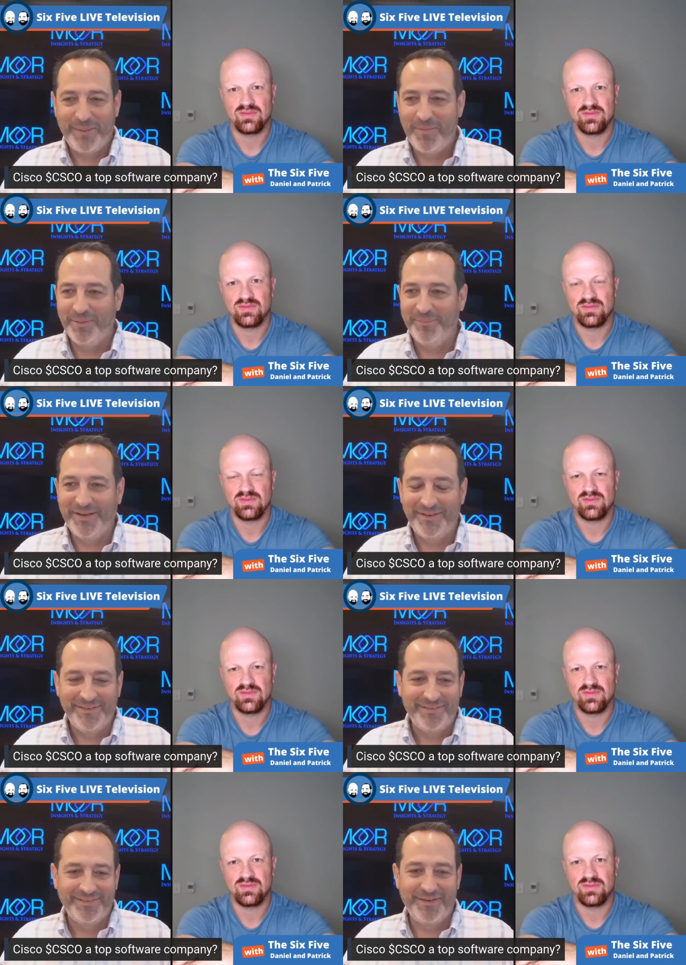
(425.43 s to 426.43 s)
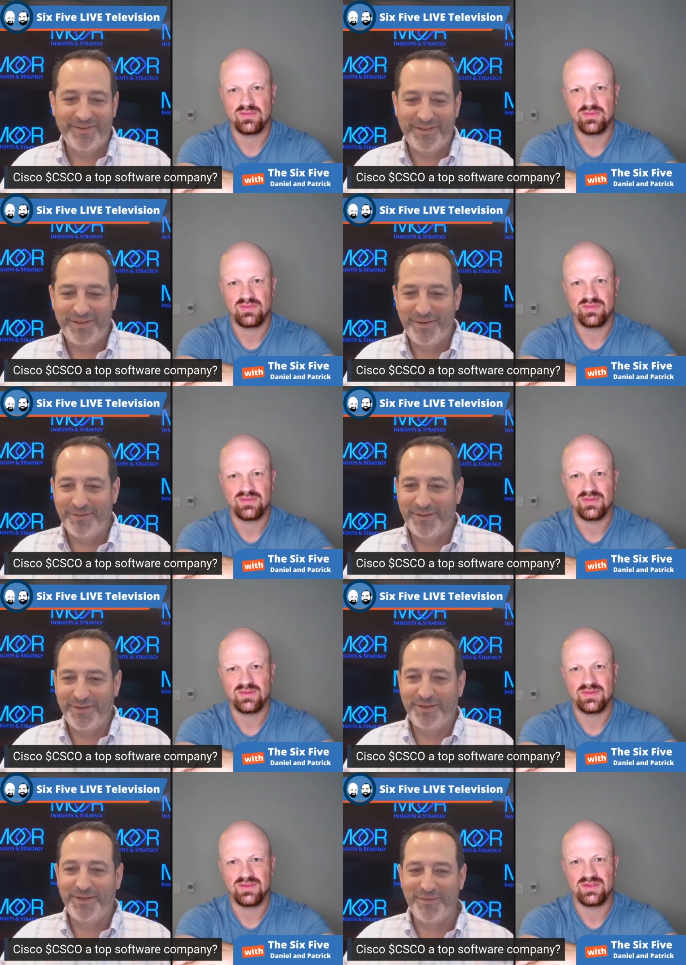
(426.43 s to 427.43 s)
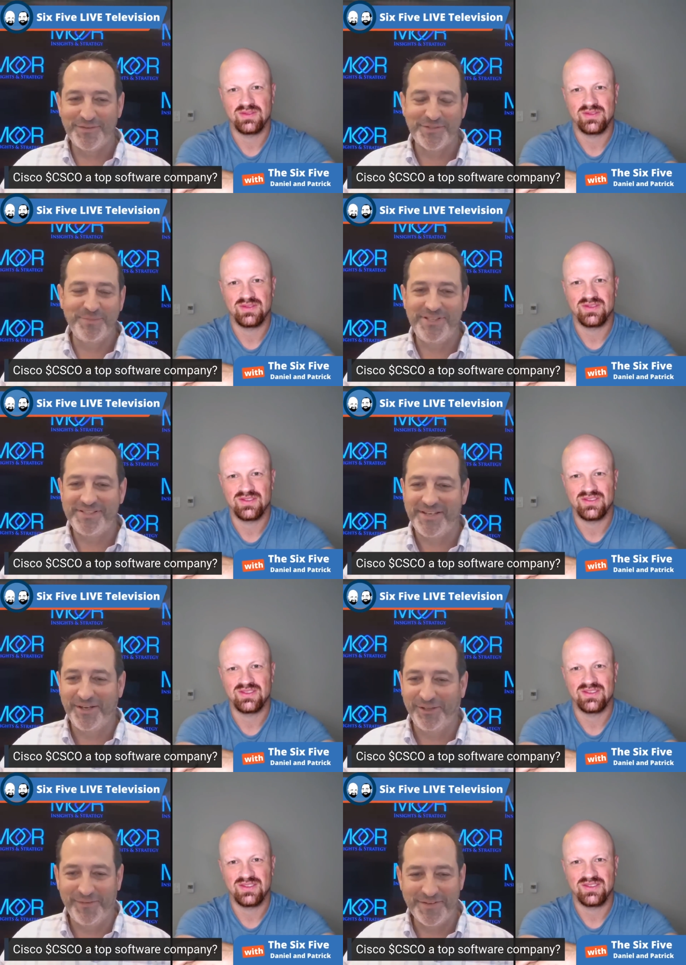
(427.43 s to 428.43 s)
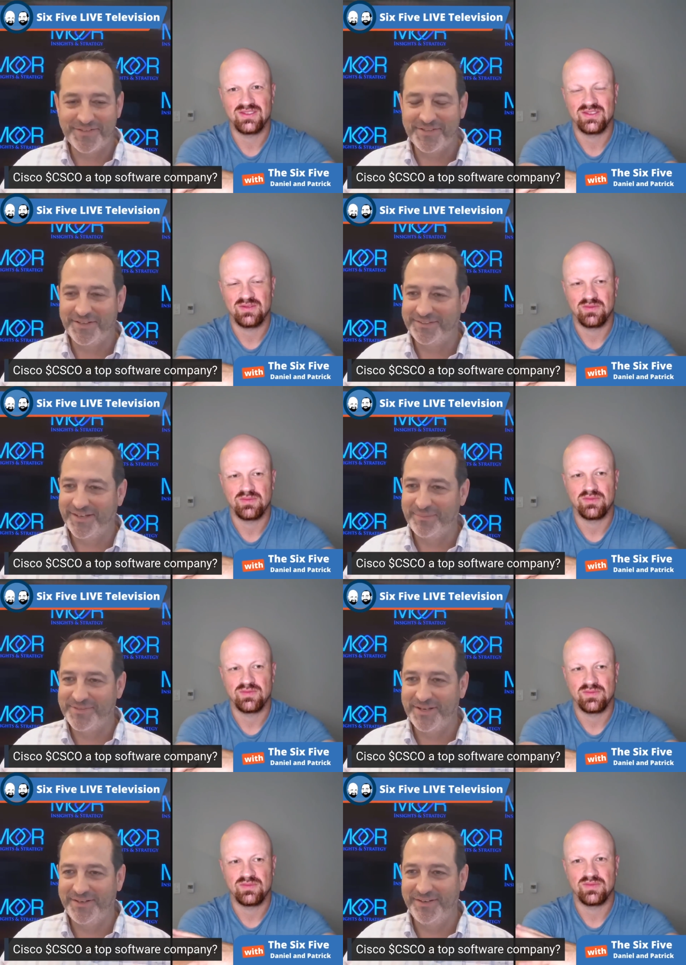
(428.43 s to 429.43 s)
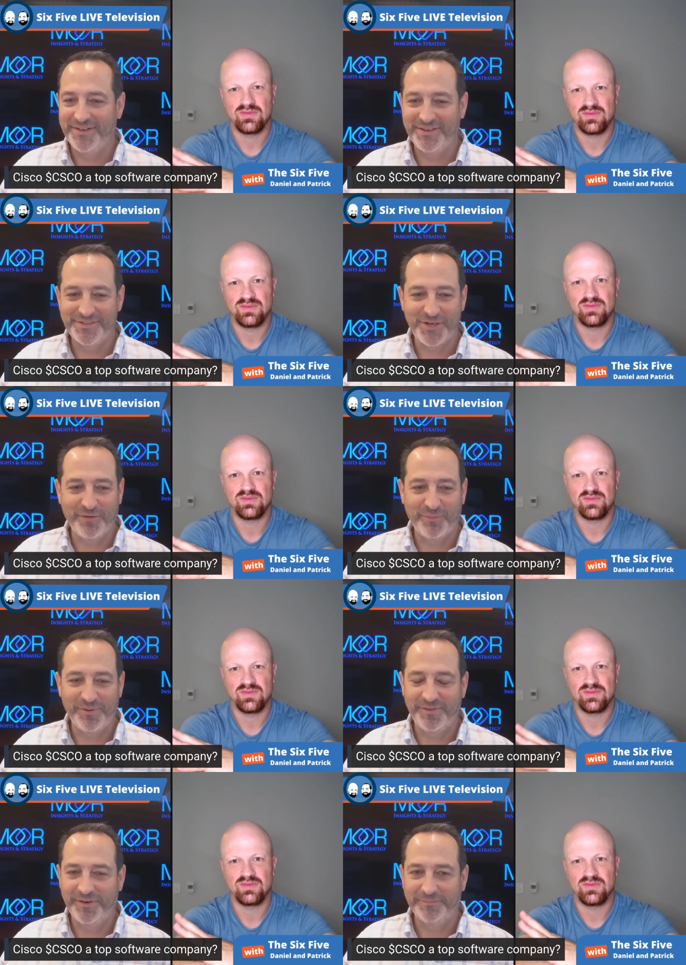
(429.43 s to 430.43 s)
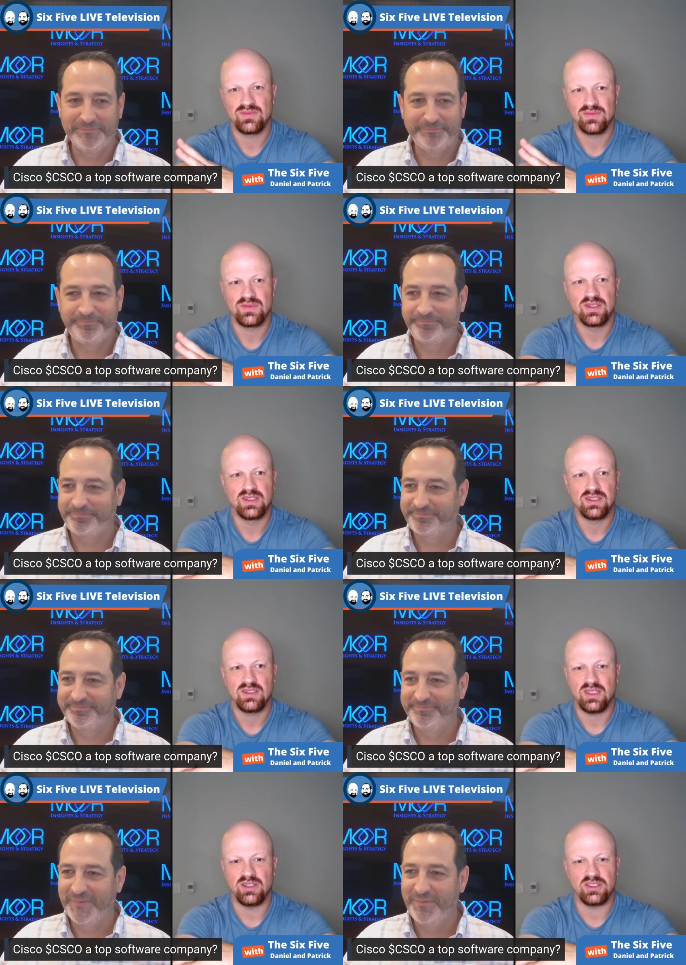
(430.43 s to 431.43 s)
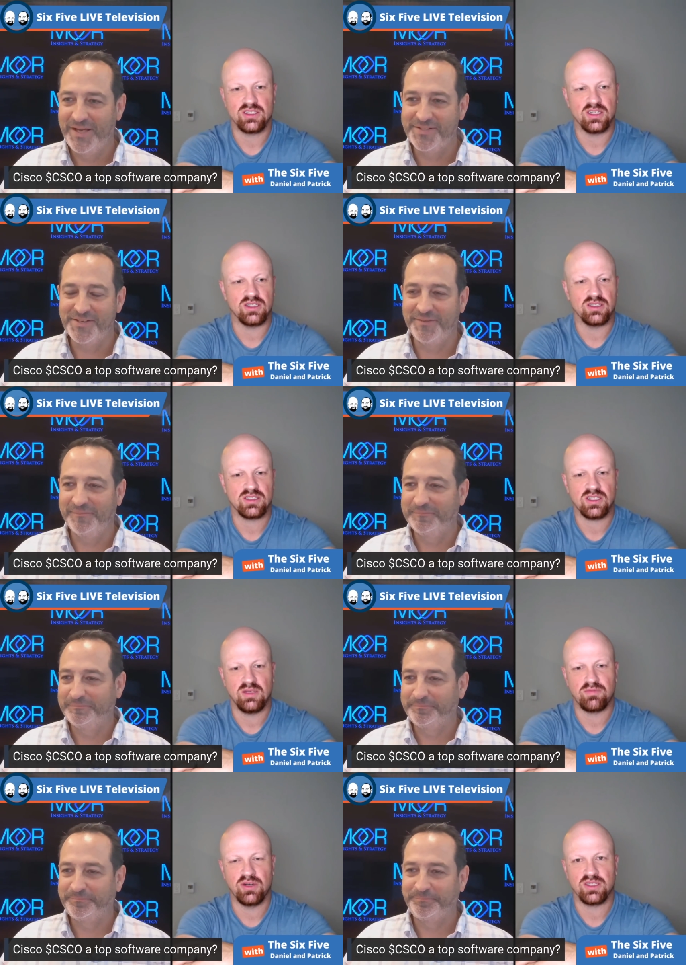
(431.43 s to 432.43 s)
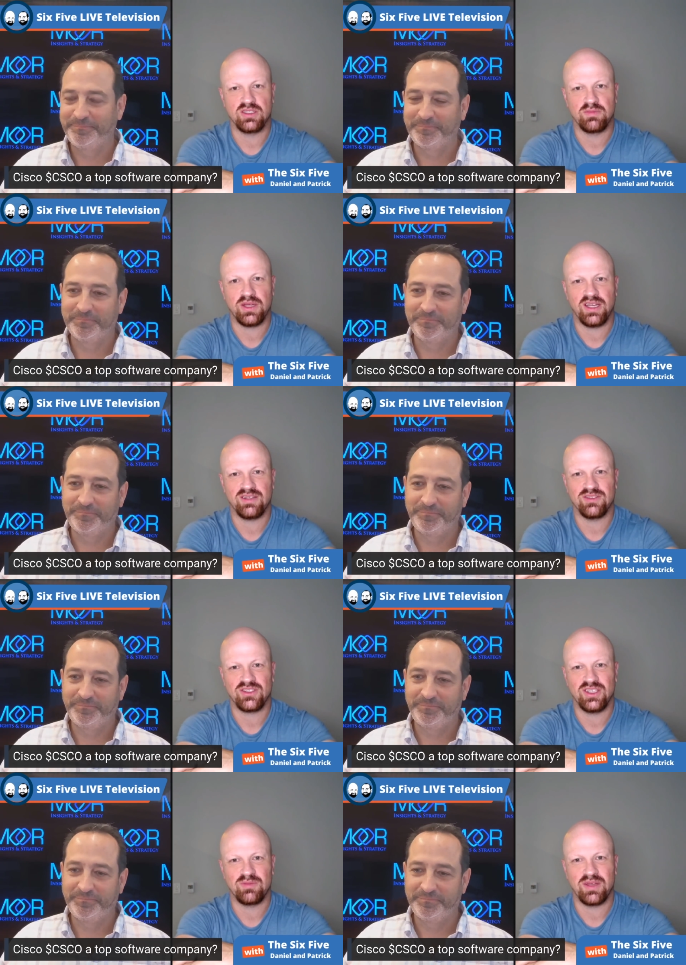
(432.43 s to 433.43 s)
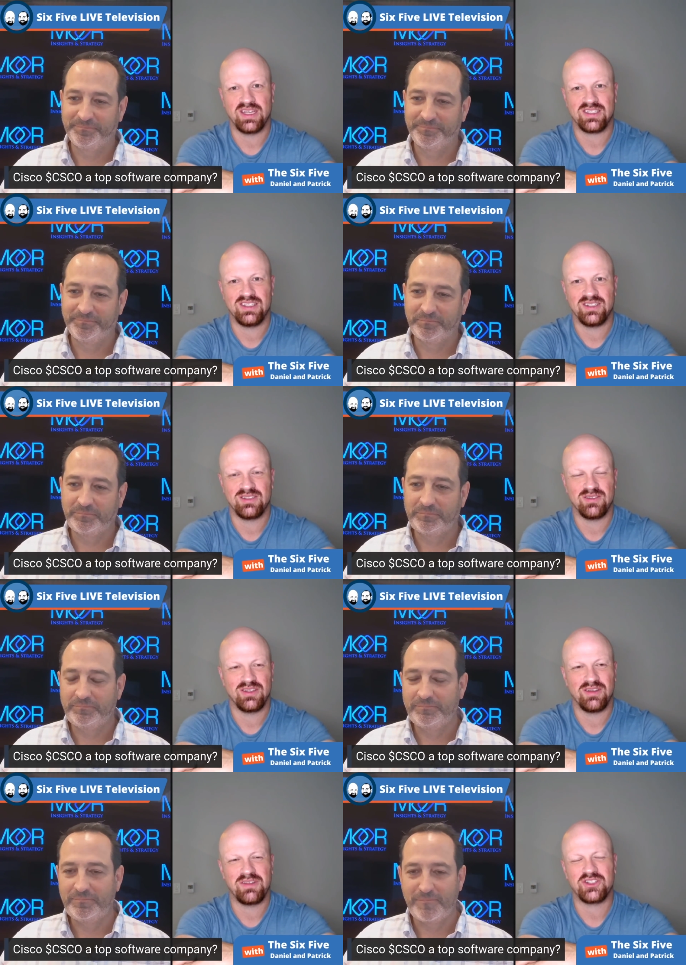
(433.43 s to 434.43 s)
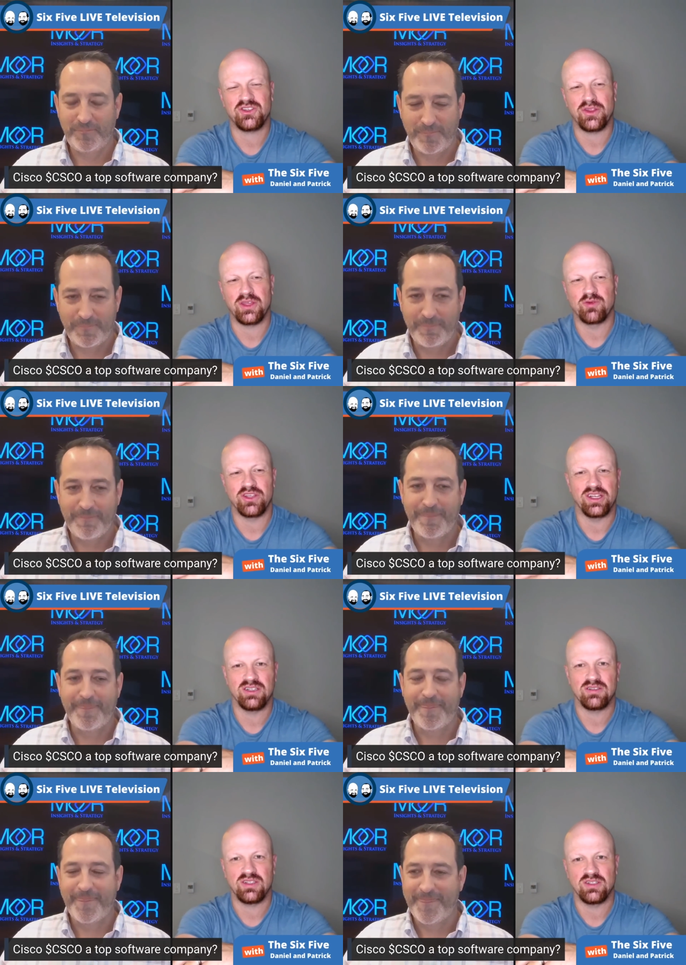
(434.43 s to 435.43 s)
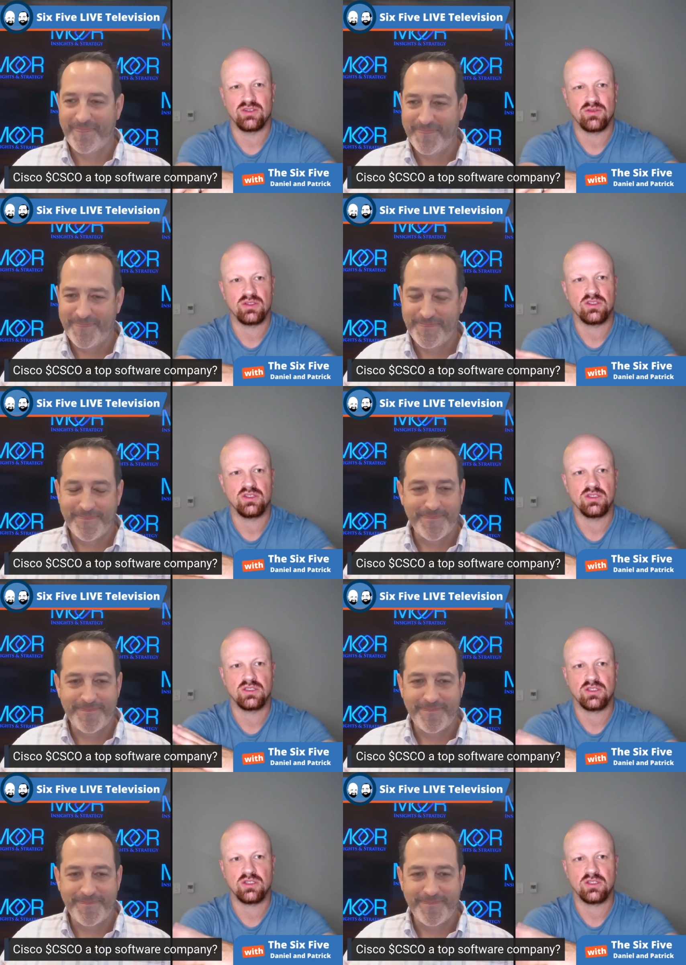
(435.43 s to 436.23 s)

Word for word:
Speaker 1: come on, man, get, get, give us some detail on this uh, top 10 uh, software
Speaker 2: thing yeah, let's uh, let's keep pressing, Pat. Let's keep asking, and eventually, I think we'll get it. You know, it's a